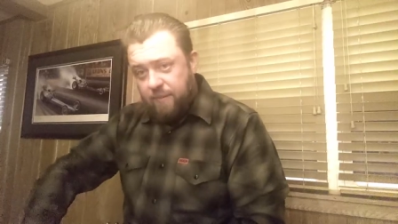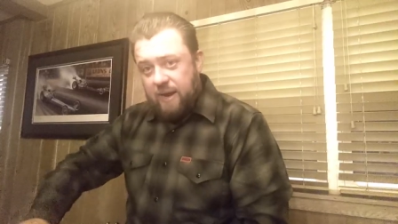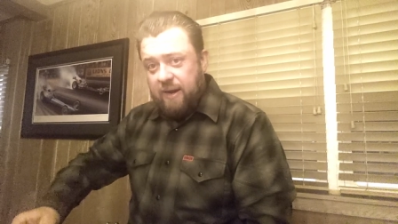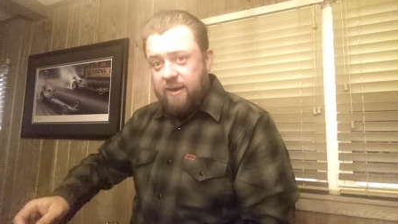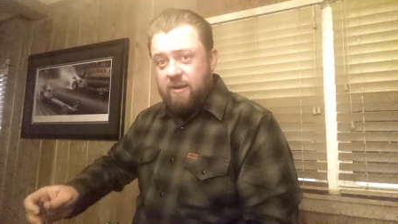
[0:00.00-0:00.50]
in a
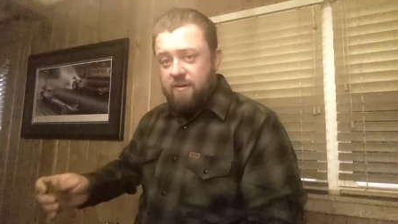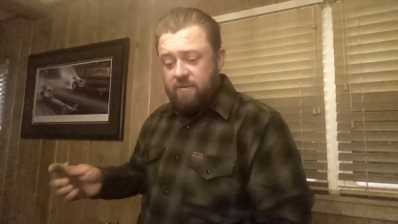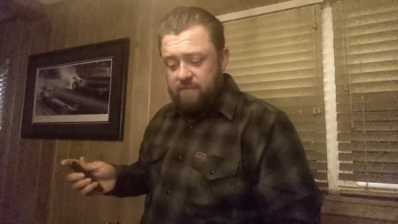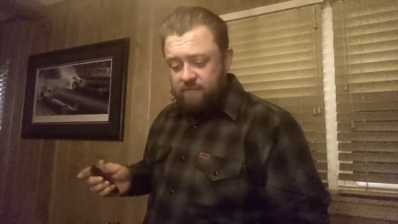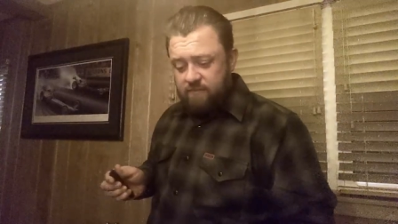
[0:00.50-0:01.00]
pocket
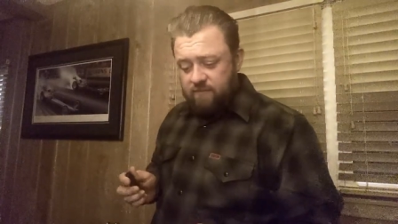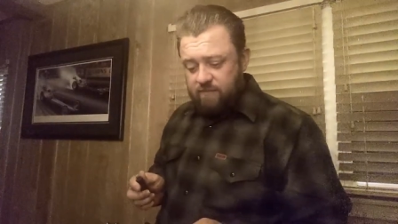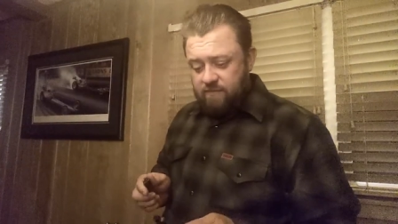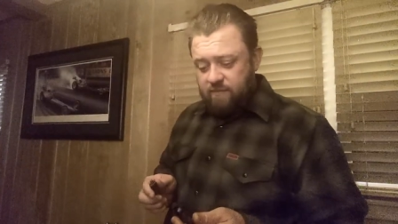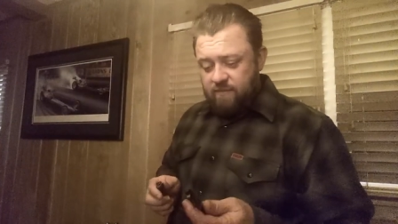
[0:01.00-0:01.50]

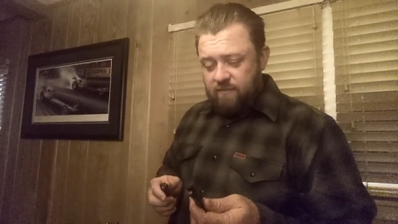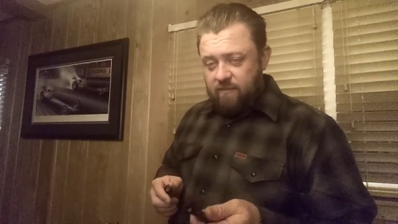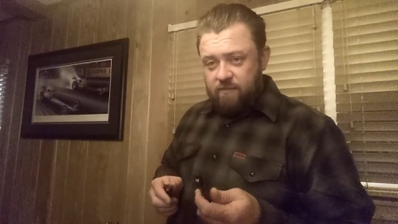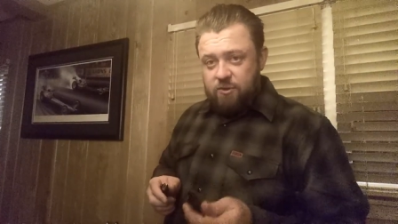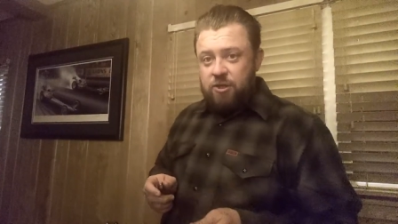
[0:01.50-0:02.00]

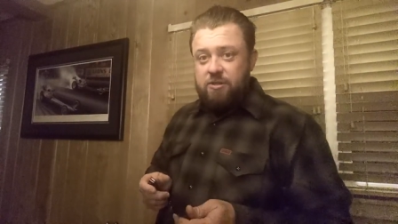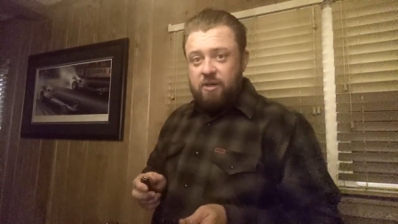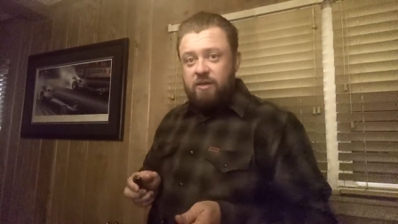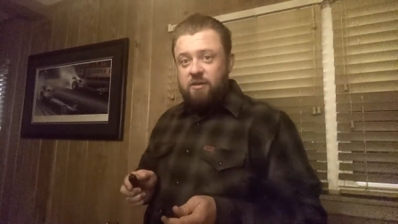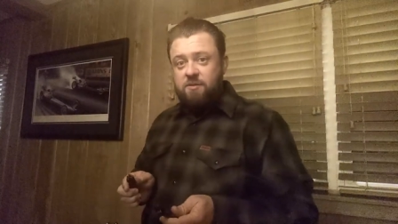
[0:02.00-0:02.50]

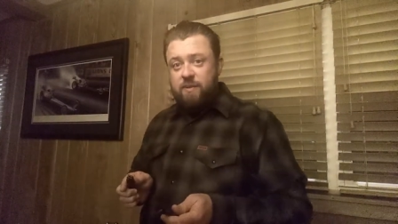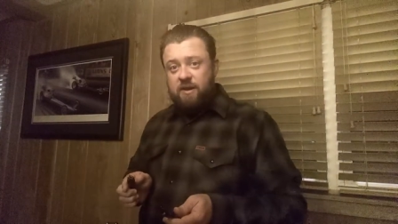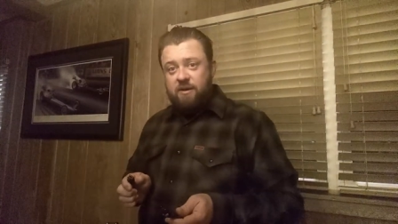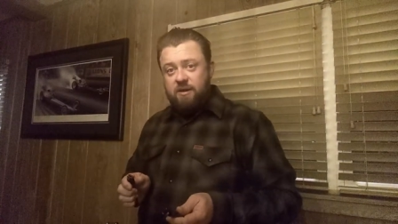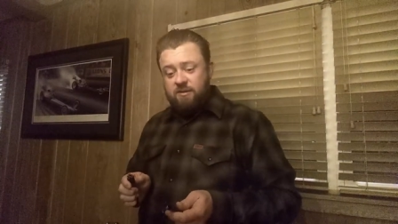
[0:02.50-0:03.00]
just like this
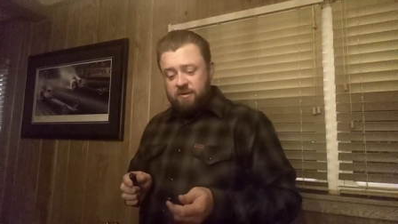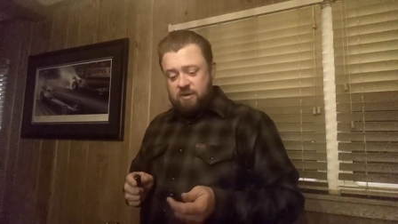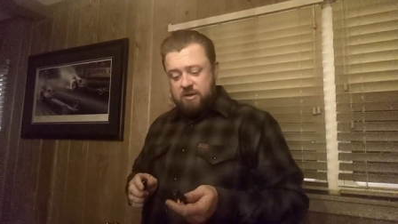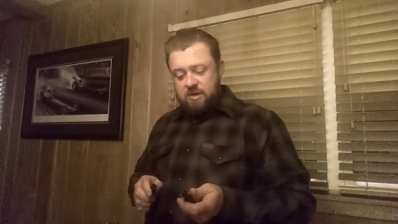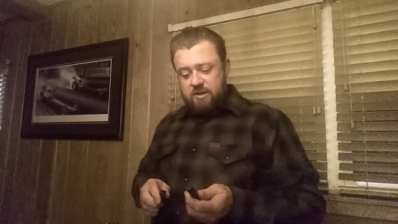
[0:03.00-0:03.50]
pen does.
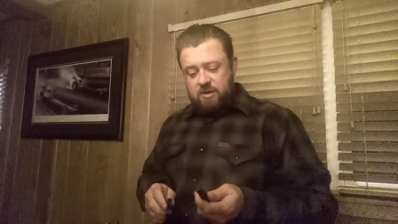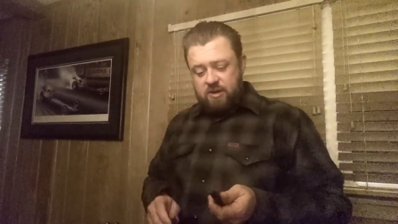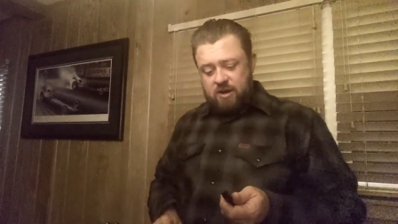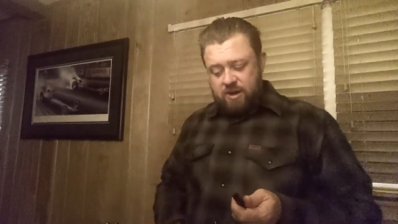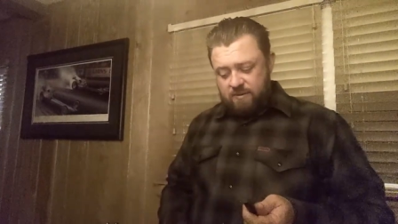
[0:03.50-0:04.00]

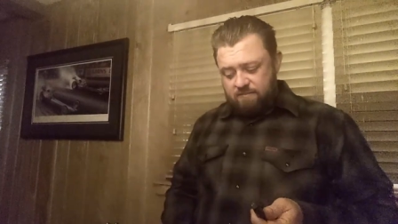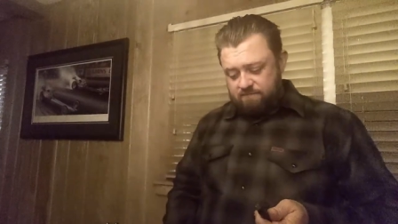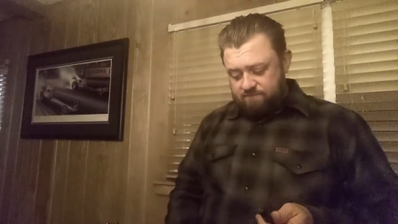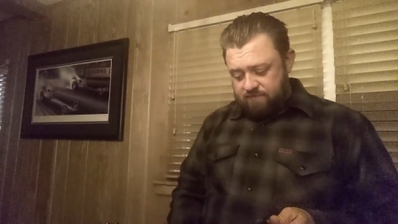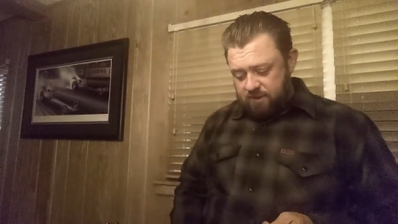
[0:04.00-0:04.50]

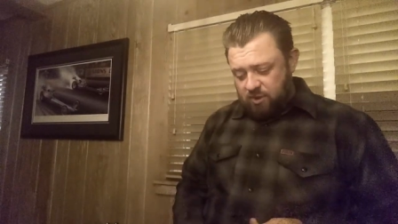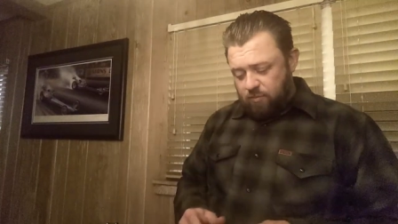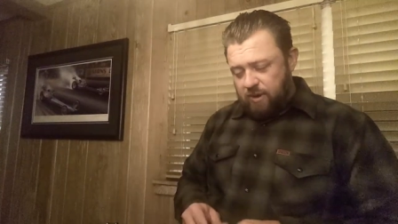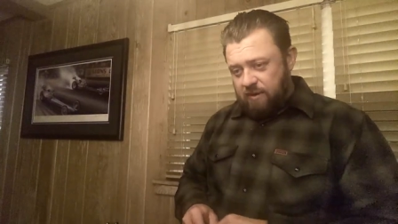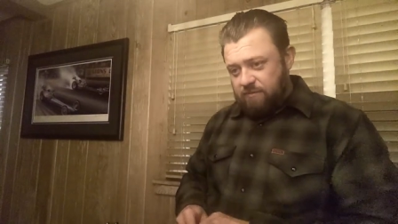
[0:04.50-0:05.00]
Um,
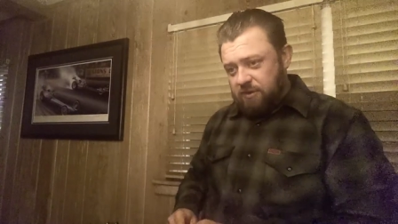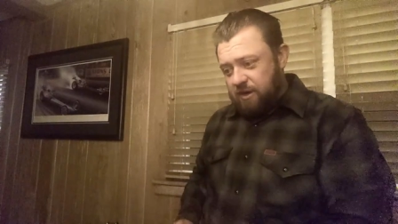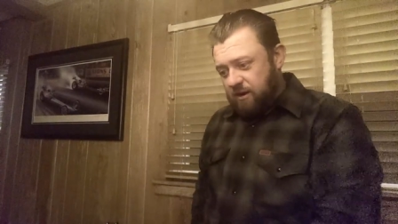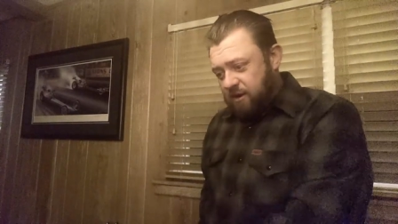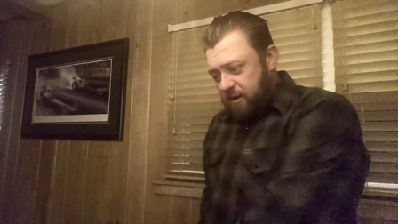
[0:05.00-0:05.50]
no problems
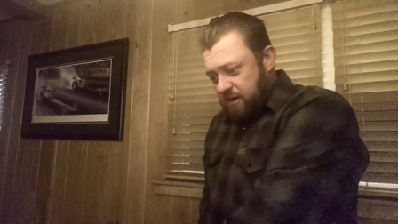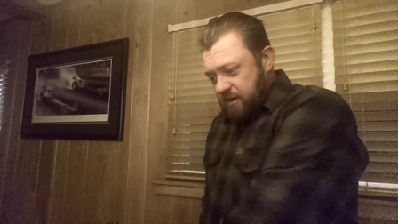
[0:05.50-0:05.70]
there.